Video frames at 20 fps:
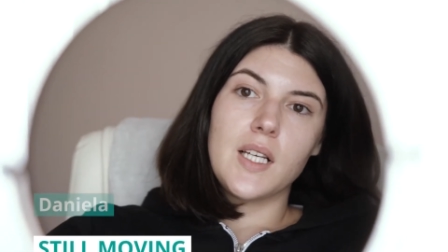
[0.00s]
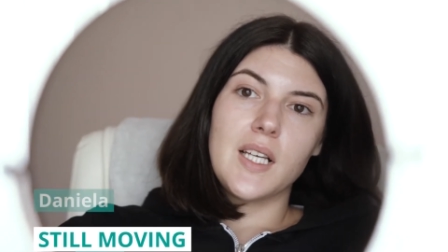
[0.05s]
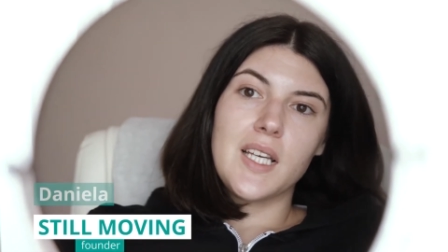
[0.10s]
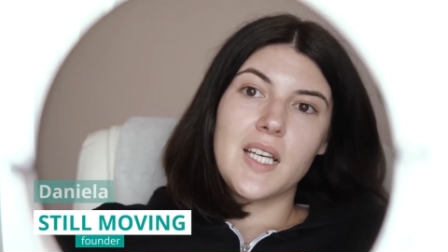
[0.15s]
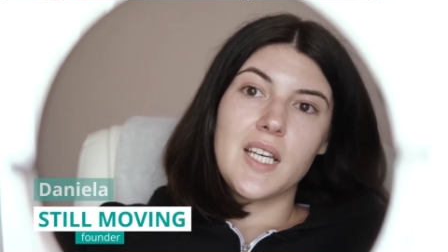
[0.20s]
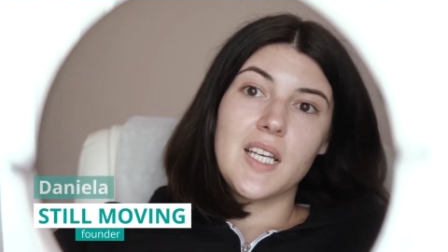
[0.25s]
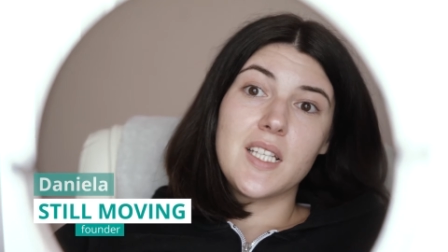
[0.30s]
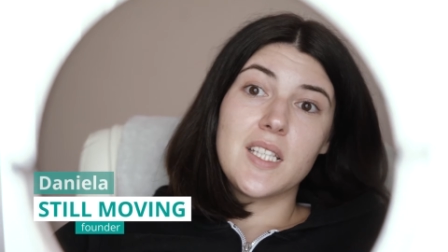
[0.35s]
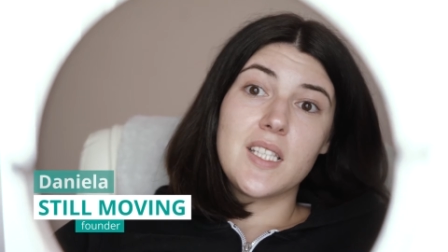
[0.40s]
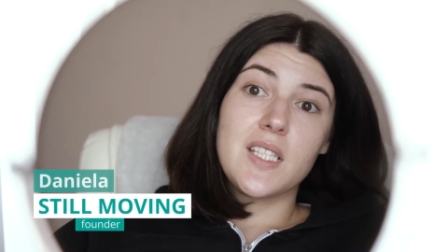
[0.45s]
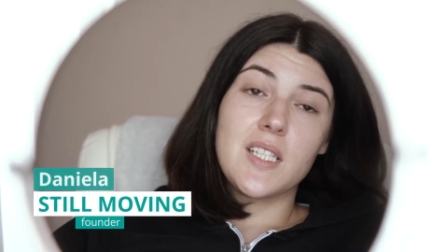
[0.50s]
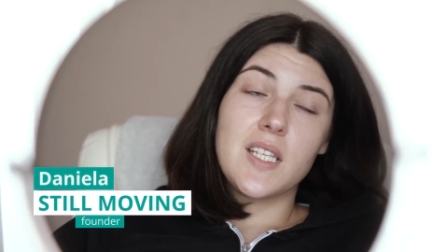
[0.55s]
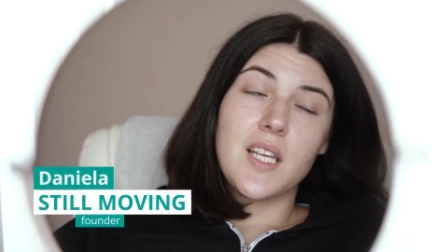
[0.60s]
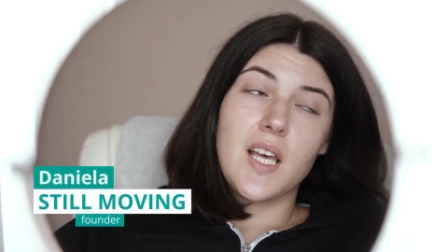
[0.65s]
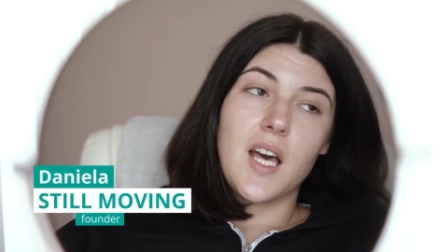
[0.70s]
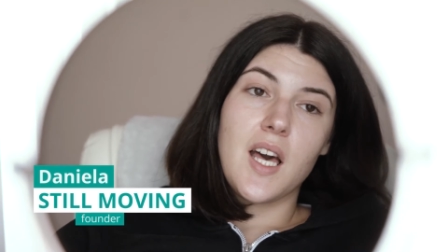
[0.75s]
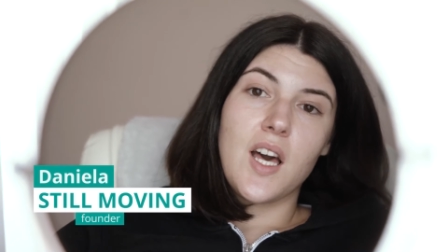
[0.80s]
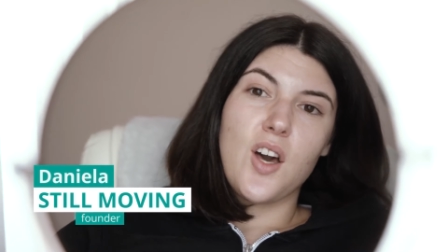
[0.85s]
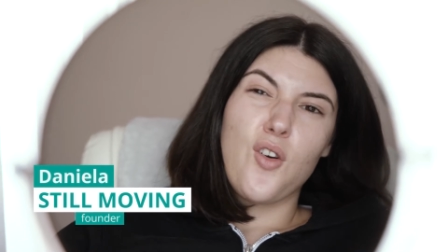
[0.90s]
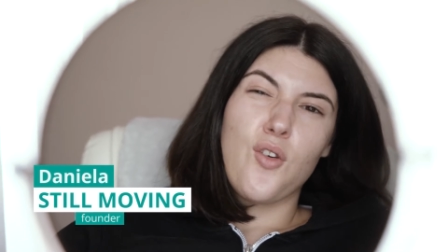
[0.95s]
It's
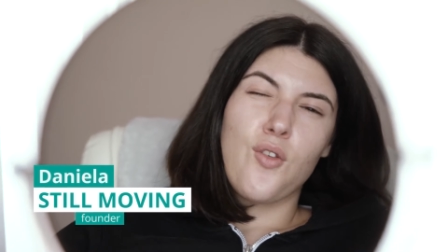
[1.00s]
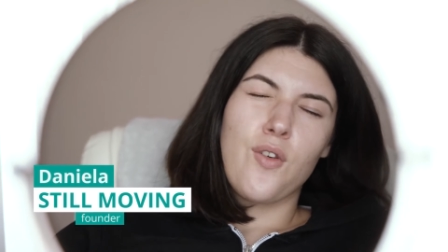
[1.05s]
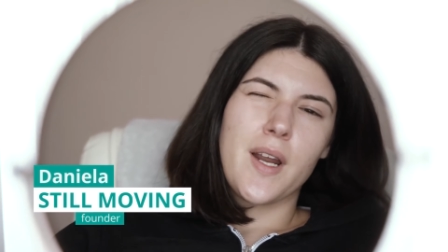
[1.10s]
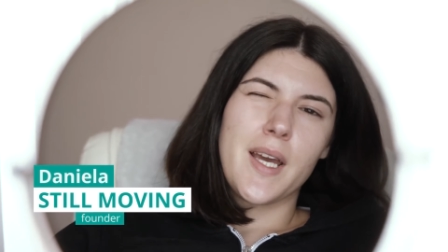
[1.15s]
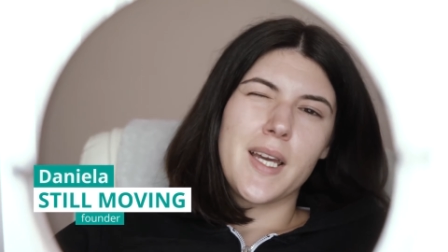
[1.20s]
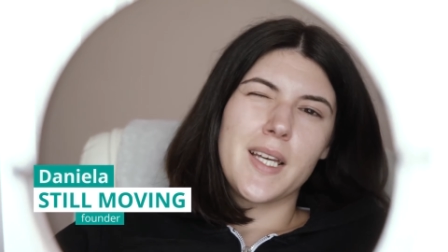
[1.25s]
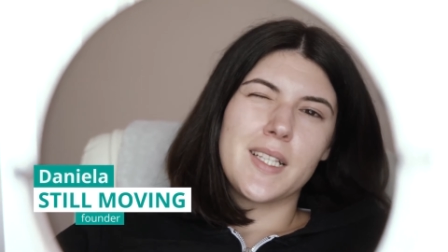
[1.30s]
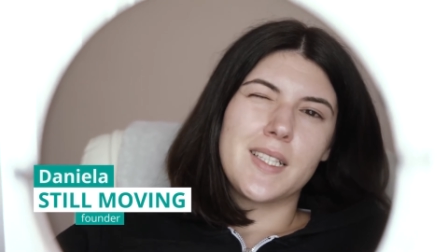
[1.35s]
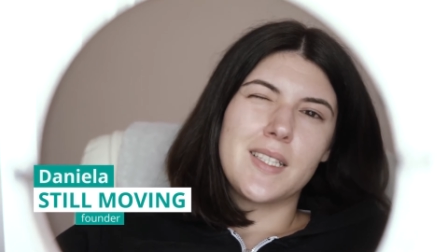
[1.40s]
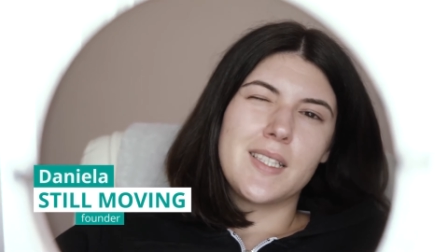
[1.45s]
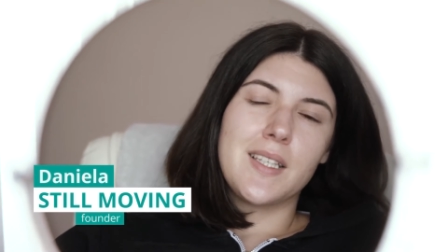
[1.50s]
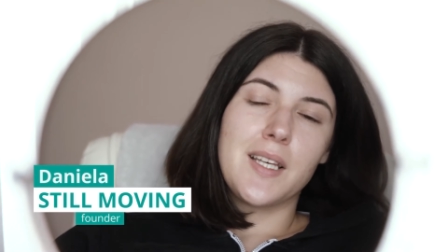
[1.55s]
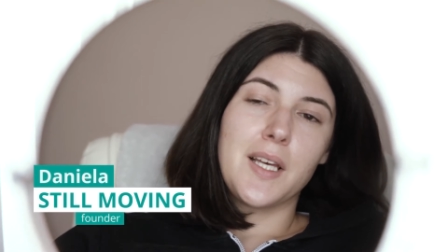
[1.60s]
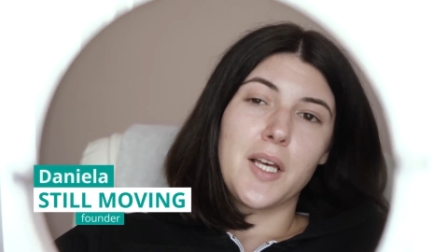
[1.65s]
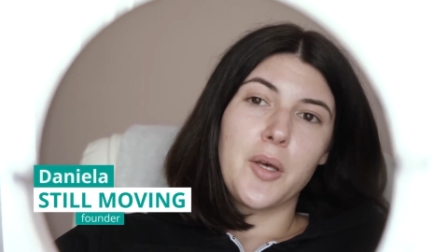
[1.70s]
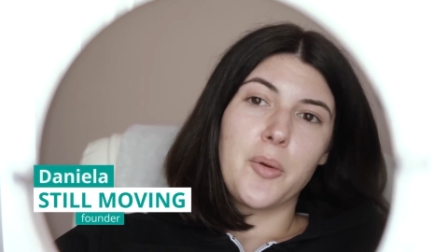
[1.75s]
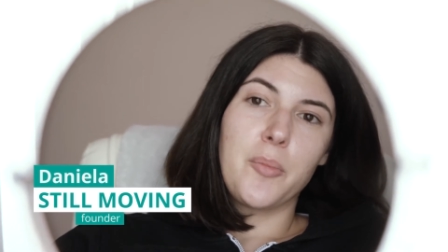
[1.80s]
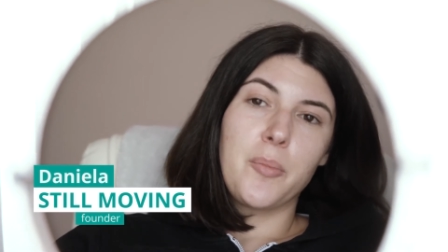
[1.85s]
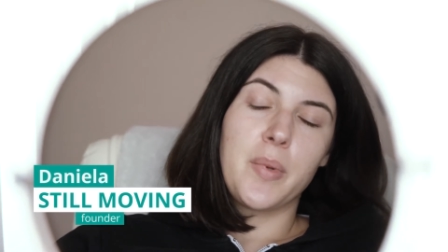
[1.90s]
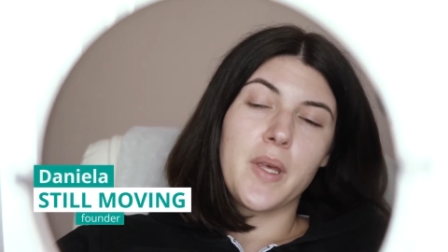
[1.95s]
great
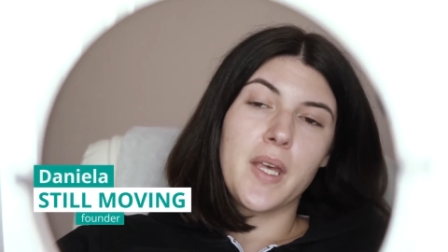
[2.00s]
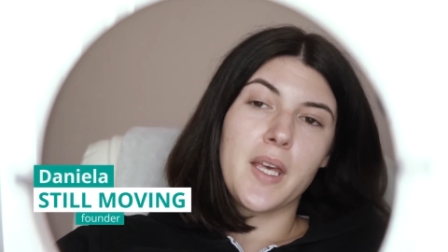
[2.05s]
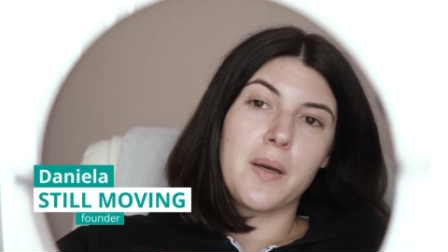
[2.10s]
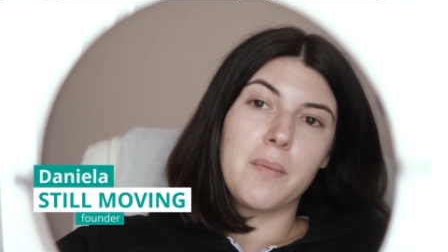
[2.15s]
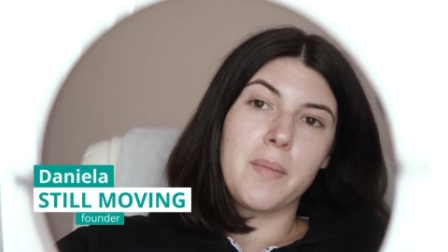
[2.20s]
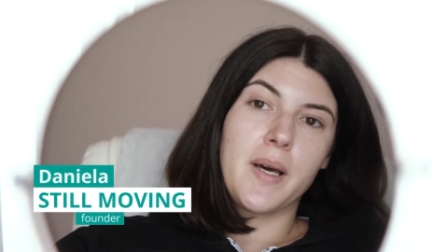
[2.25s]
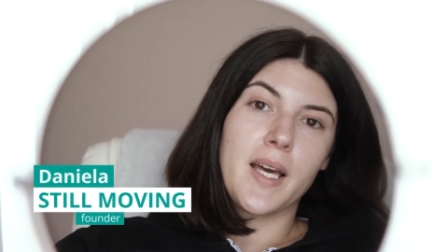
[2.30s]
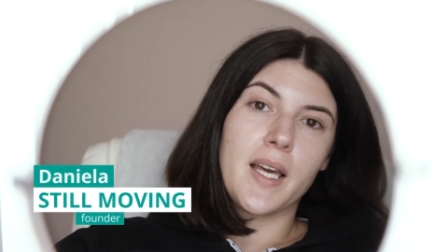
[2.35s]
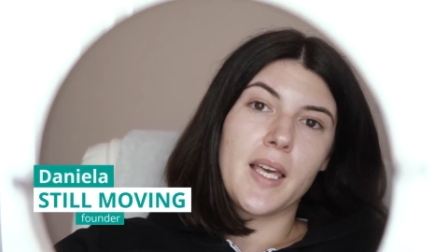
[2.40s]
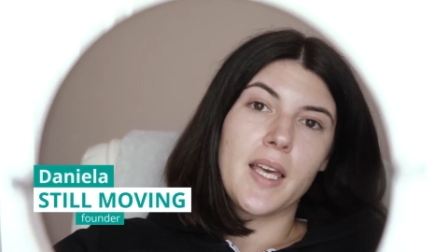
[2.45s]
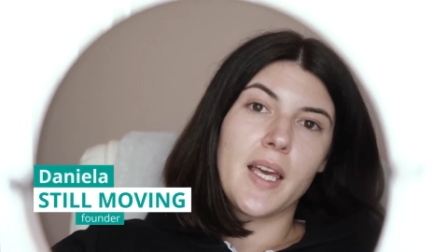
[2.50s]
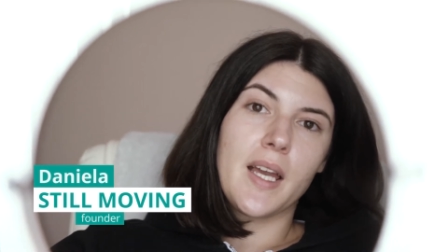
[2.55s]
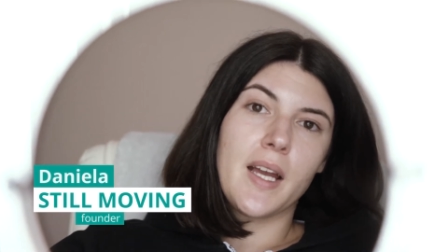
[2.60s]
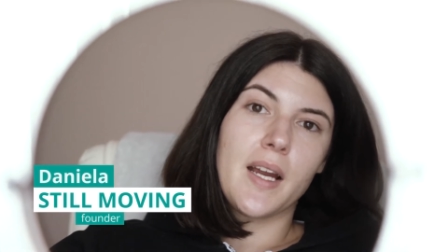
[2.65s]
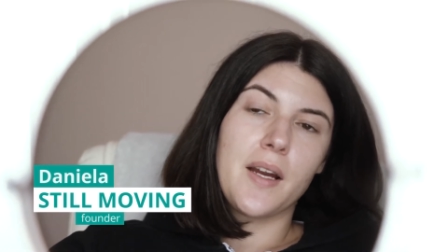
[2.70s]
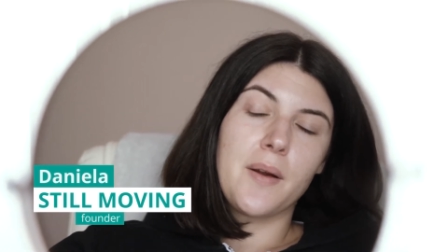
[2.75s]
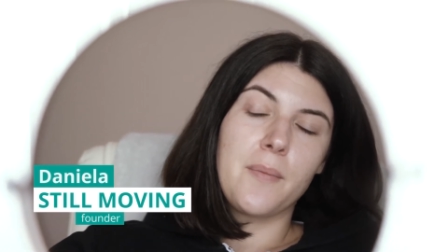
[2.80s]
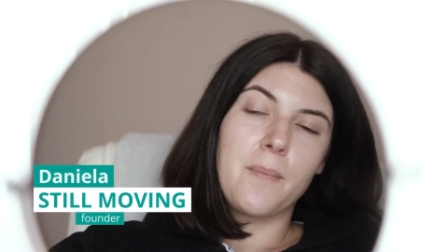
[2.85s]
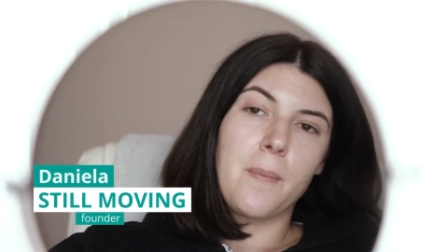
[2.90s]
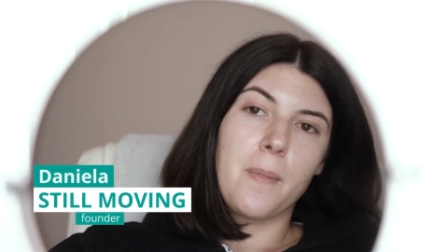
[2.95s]
being back
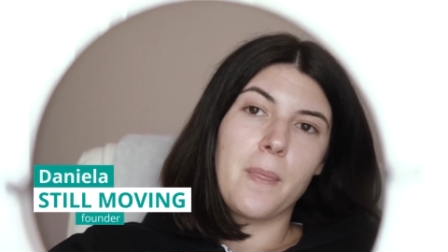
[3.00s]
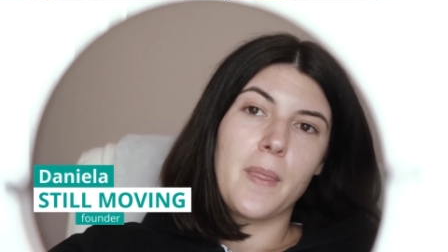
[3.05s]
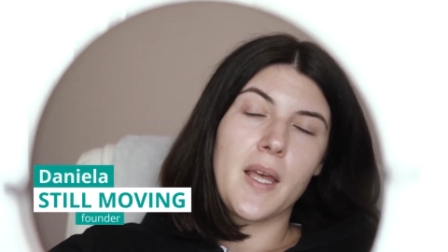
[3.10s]
here,